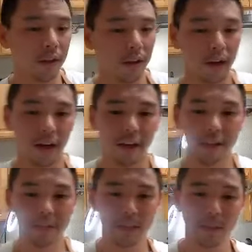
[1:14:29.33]
I
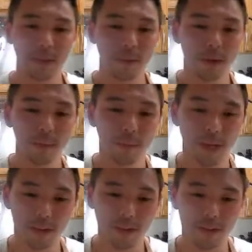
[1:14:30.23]
love seeing people coming
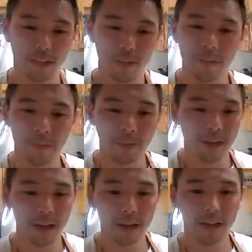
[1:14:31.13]
back all the time.
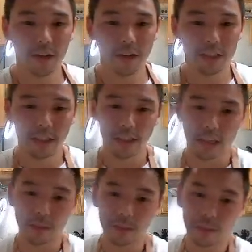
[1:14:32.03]
I know I've seen a
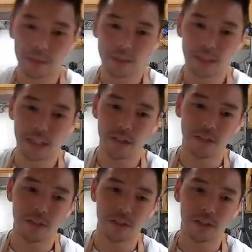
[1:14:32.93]
lot of people in the chat
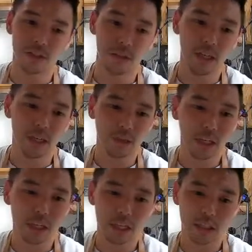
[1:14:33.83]
over on YouTube and on
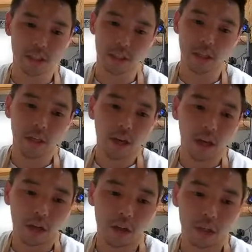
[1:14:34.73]
Reddit actually
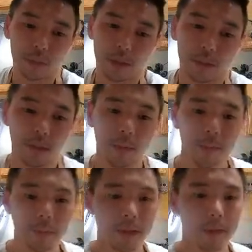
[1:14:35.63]
keep popping up.
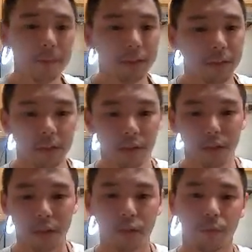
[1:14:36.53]
So it's
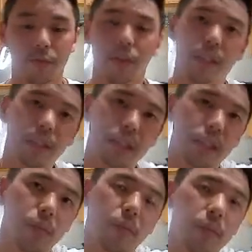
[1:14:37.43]
always super fun to see
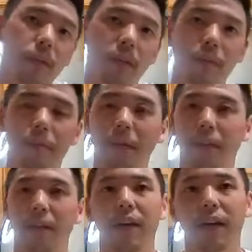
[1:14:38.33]
so many people coming back.
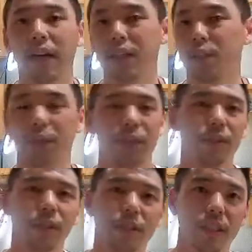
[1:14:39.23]
Super
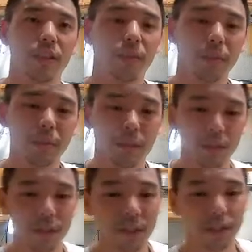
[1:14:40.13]
stoked to see so many people
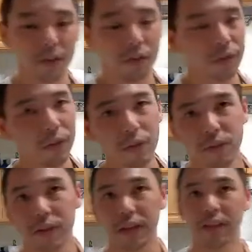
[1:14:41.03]
tuning in over and
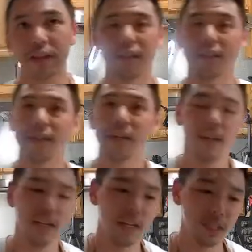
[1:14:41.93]
over again. So
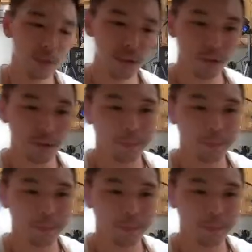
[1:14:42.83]
super cool.